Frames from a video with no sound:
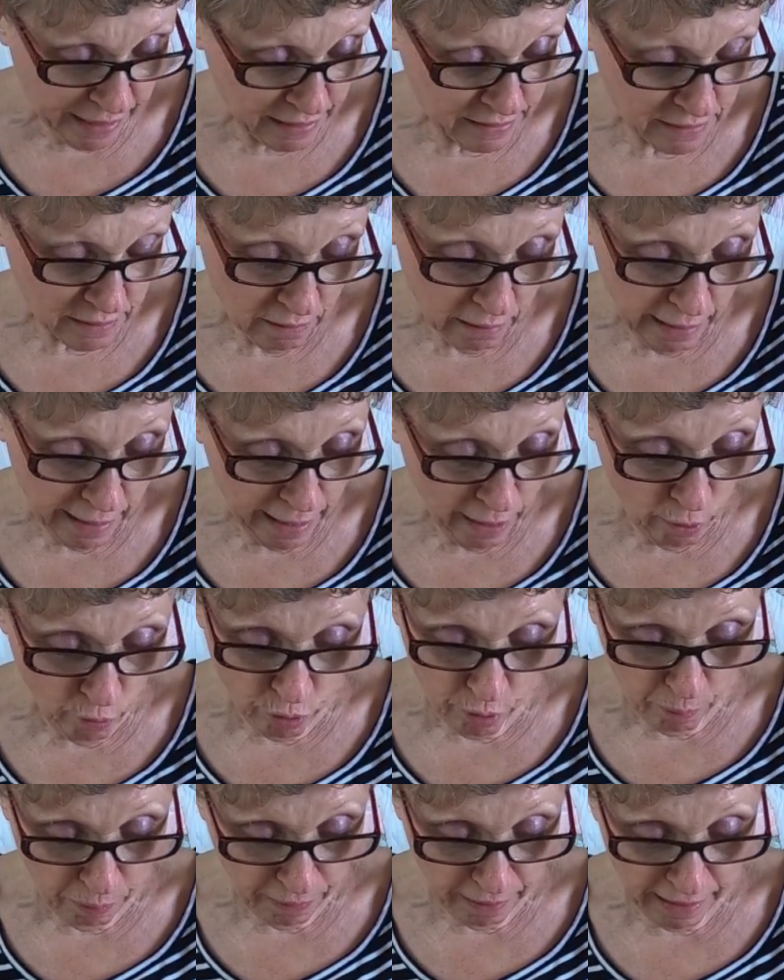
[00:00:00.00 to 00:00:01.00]
eggs lie
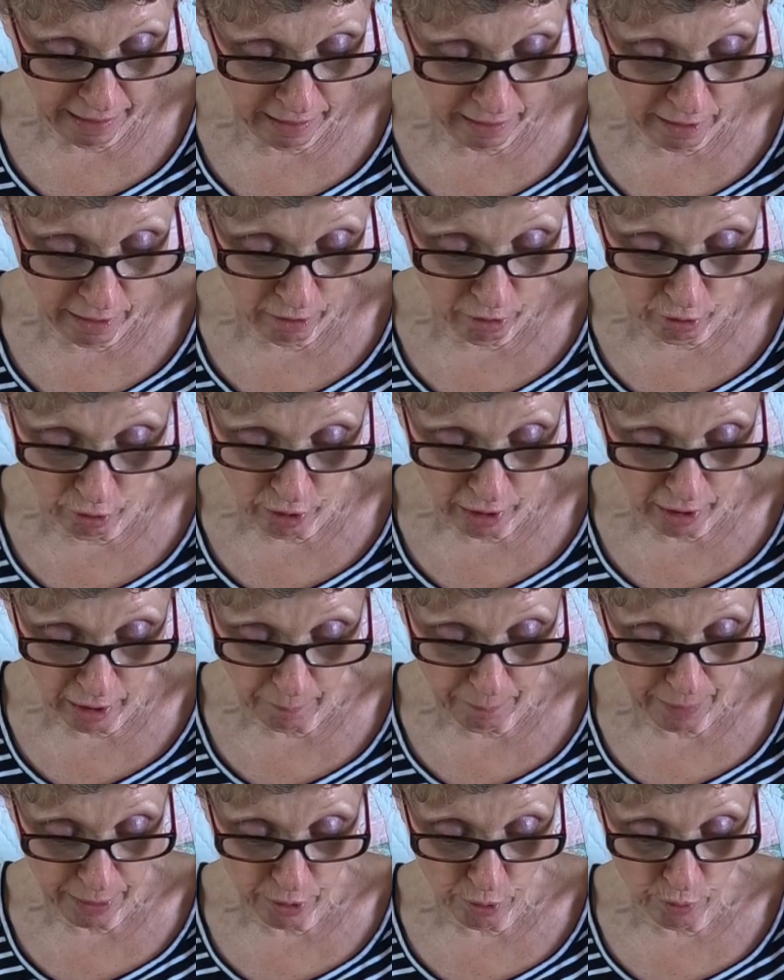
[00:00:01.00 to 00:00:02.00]
on the plate and look
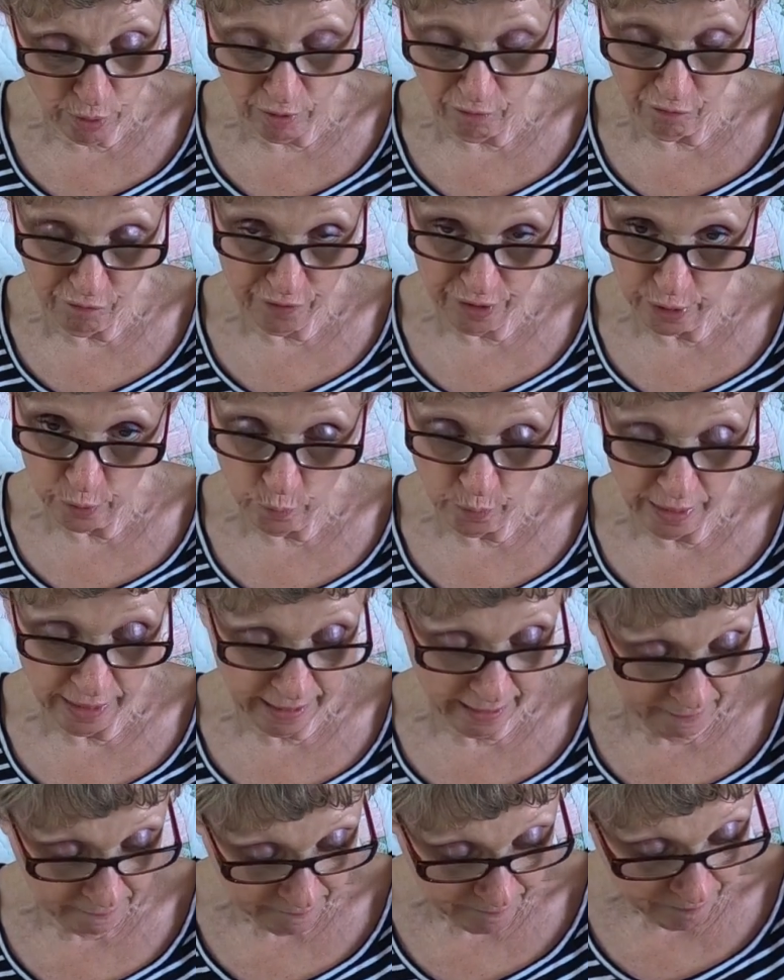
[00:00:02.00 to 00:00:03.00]
up at you in a funny
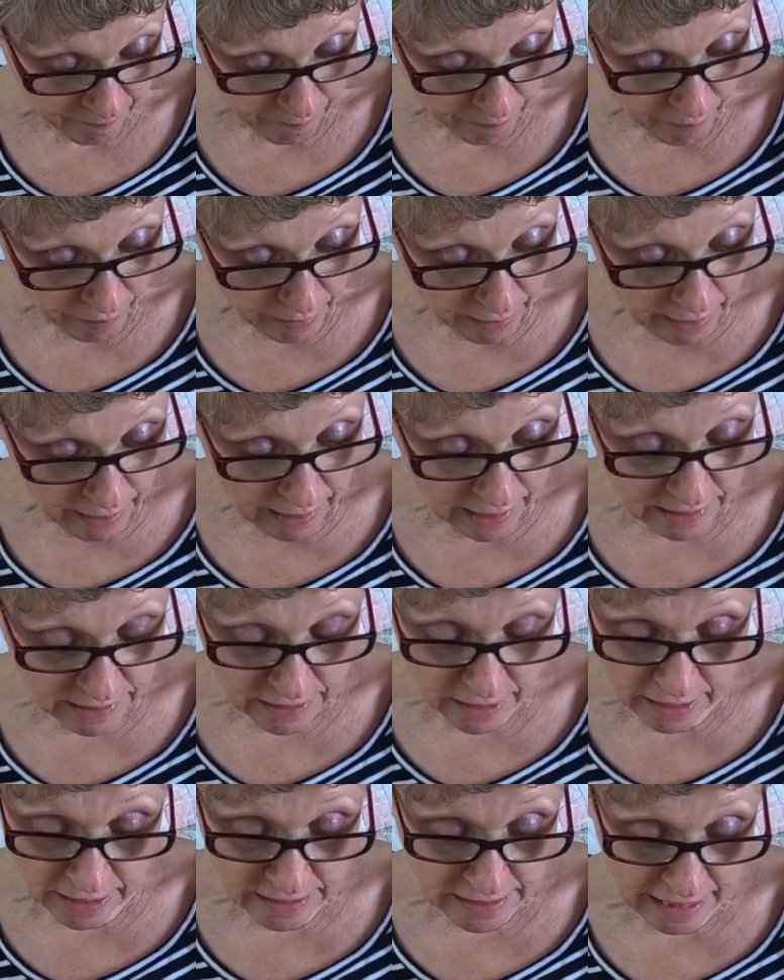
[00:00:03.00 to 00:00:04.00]
way. And
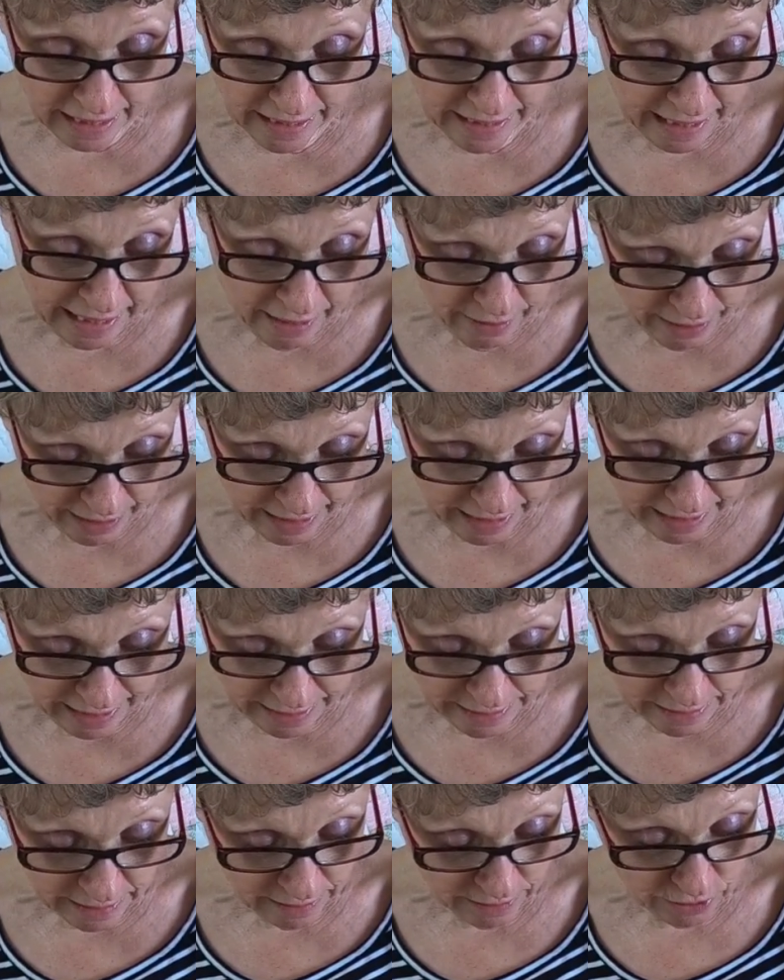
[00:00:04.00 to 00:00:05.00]
sunny-side-down
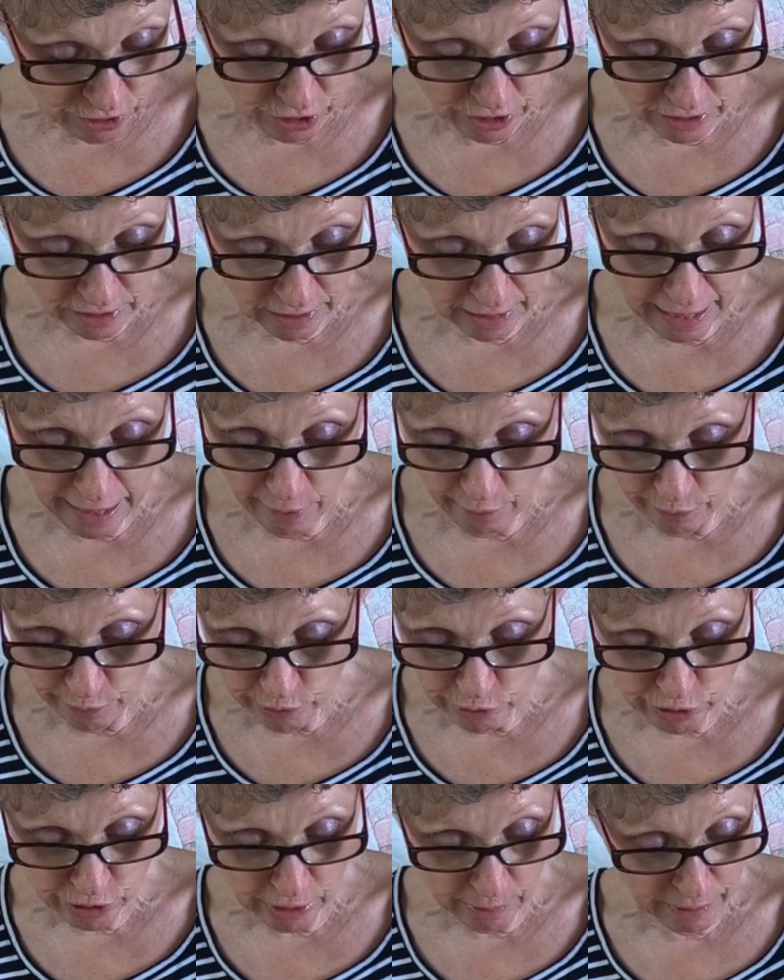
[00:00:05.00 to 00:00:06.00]
eggs just lie on
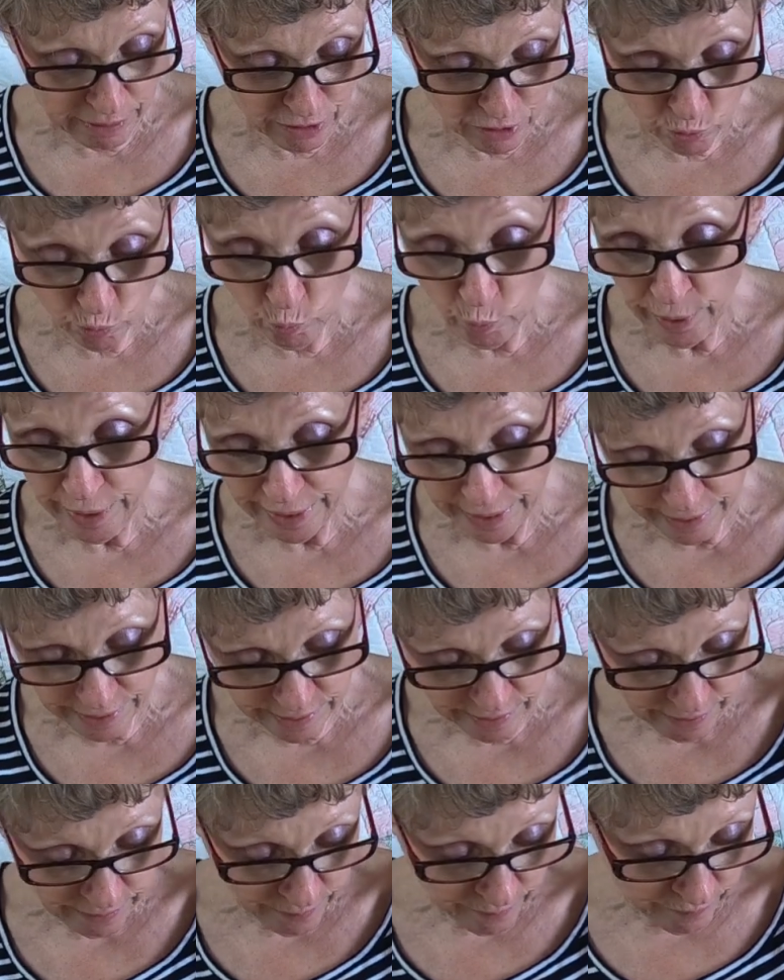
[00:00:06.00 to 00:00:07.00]
their stomachs and
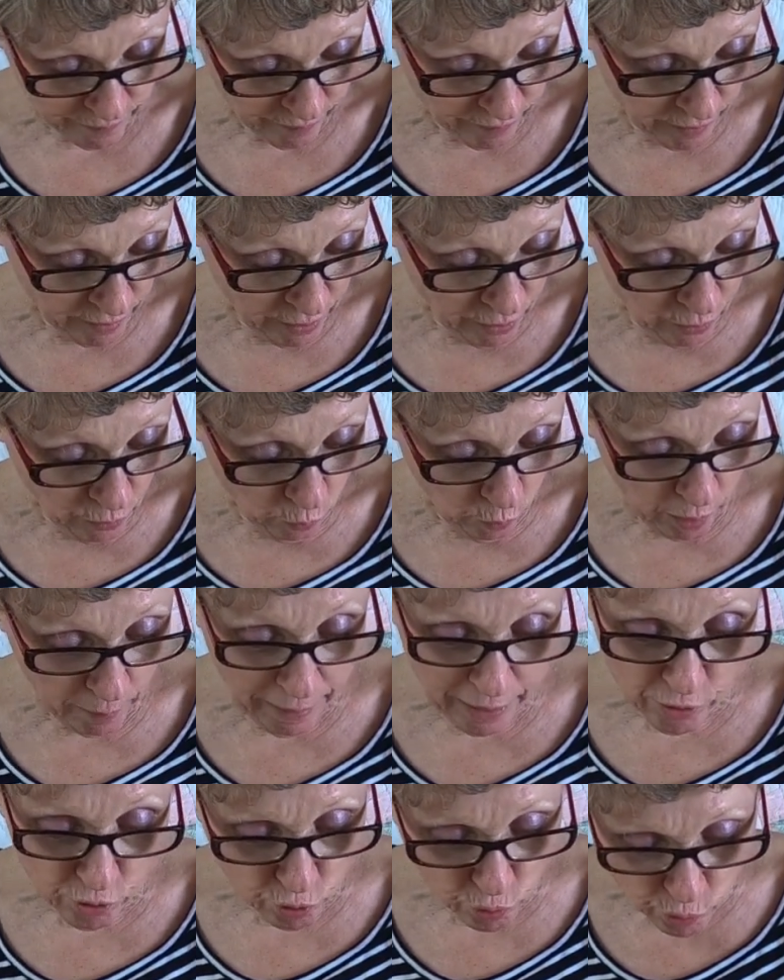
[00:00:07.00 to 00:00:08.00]
wait. What
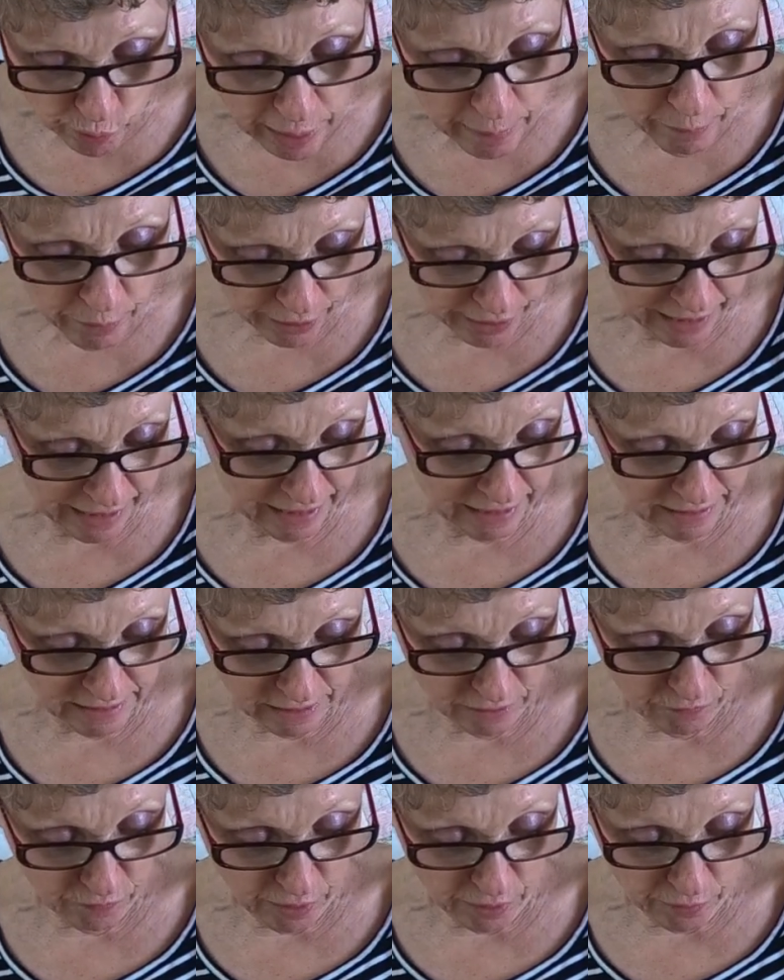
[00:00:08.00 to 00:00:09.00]
about scrambled eggs,
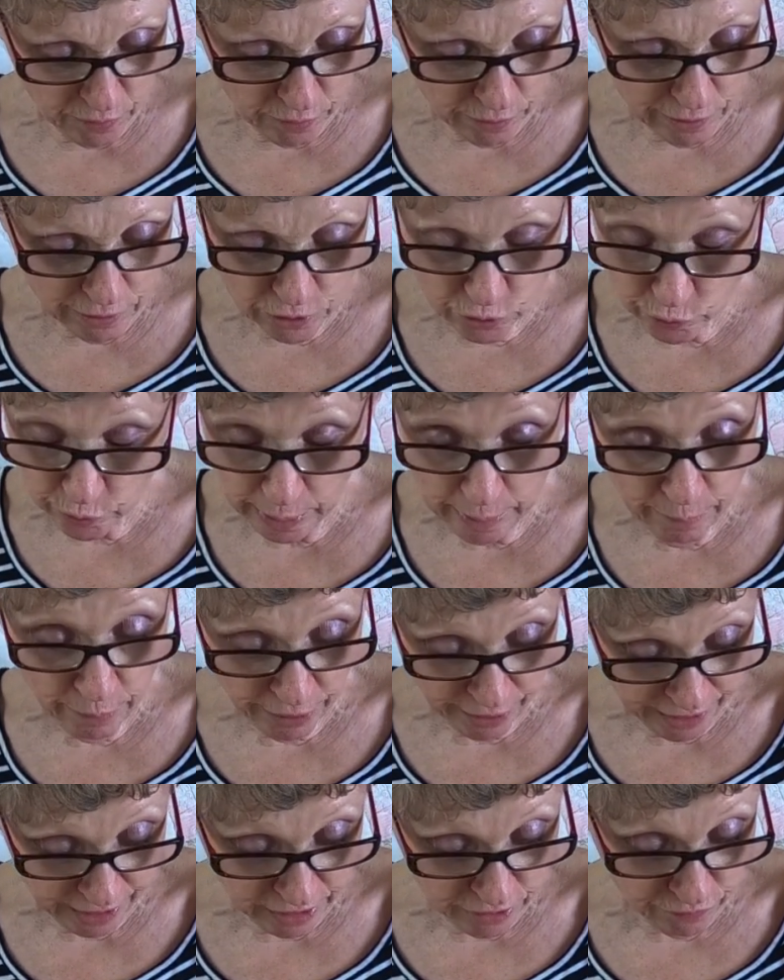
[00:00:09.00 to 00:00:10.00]
said Father.
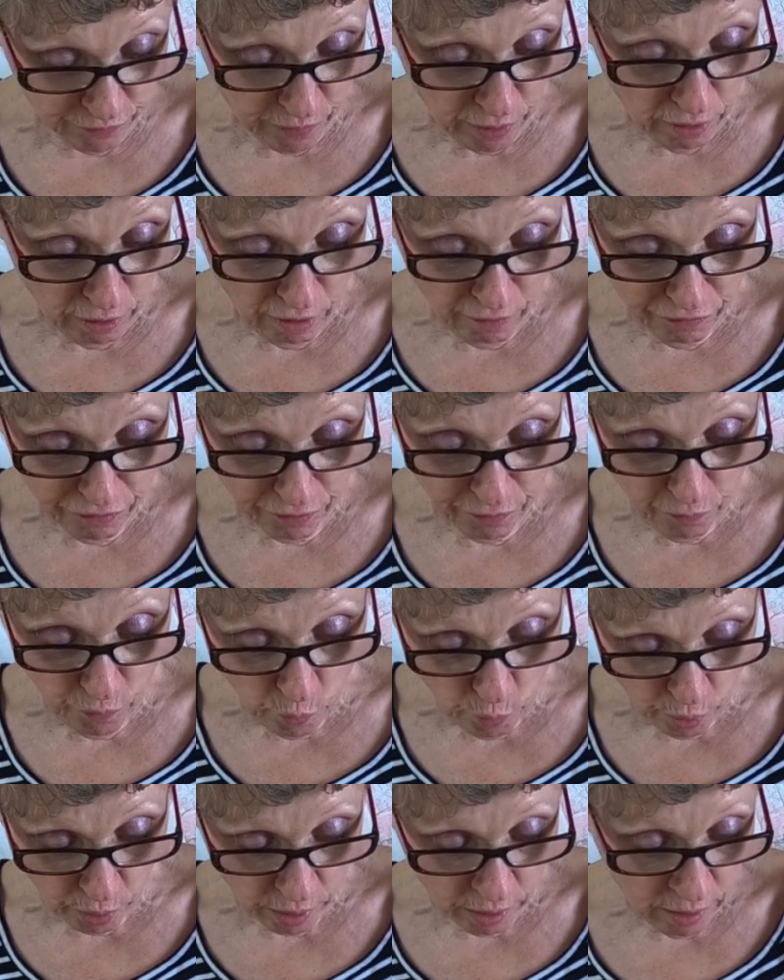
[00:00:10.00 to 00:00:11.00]
Scrambled eggs fall off the
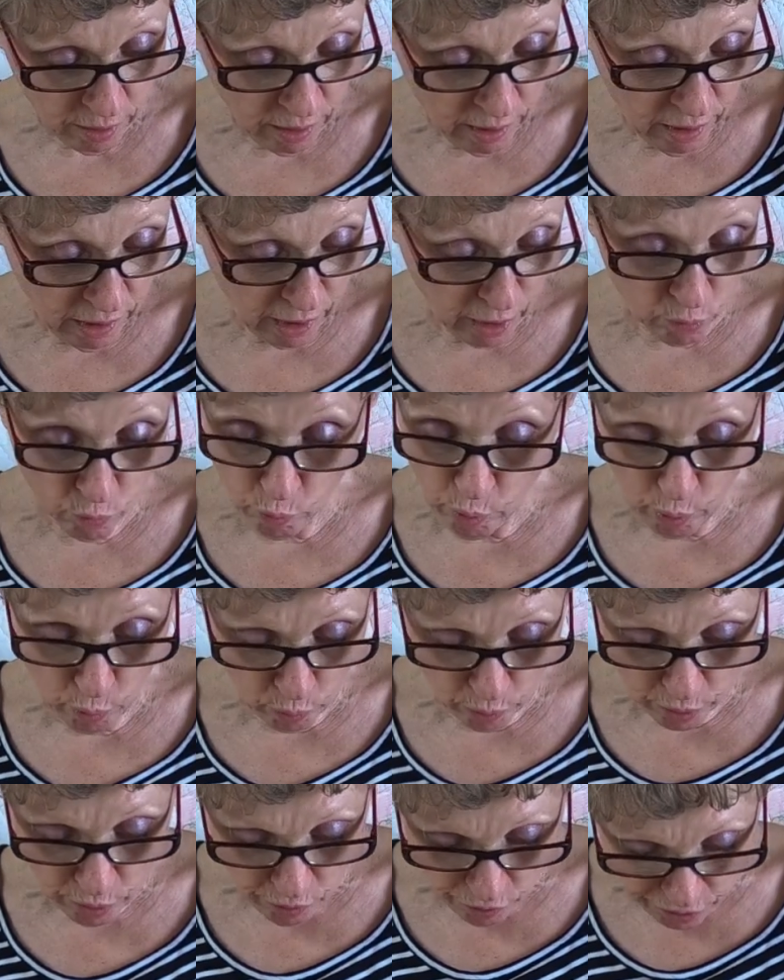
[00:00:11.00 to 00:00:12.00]
fork and
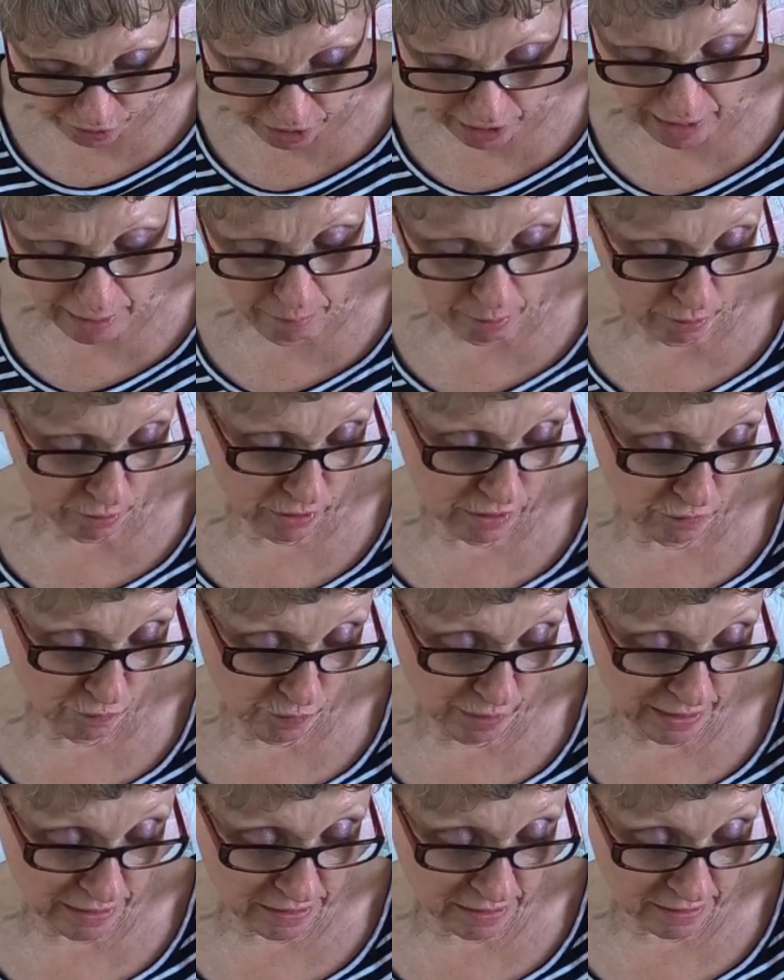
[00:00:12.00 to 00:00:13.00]
roll under the table,
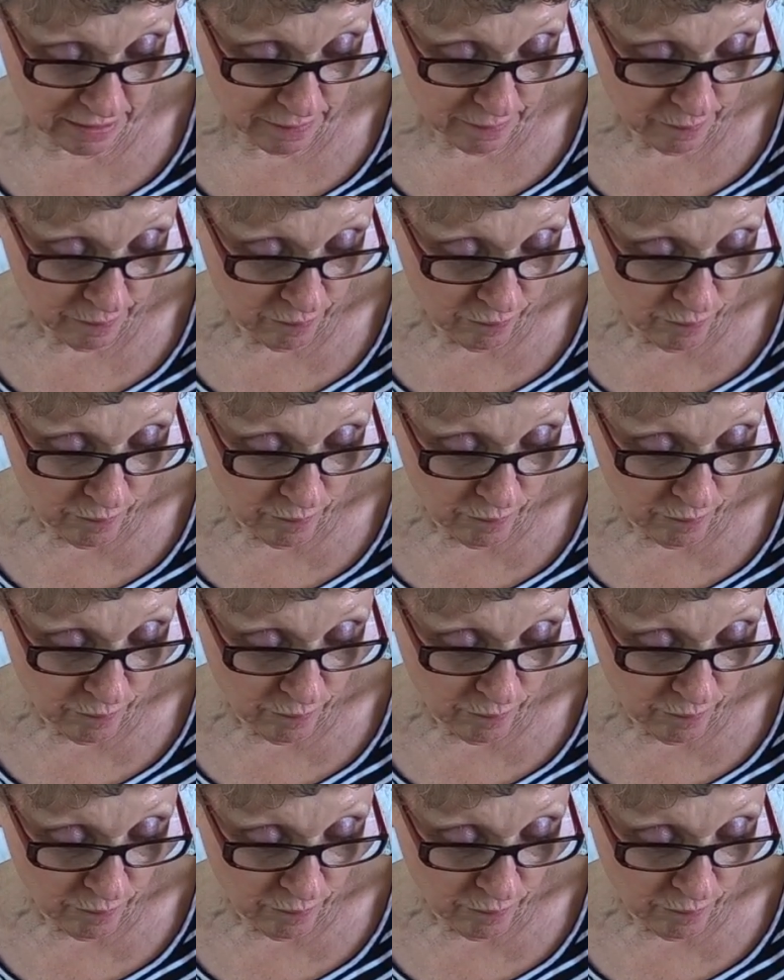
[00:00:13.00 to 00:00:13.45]
said Frances.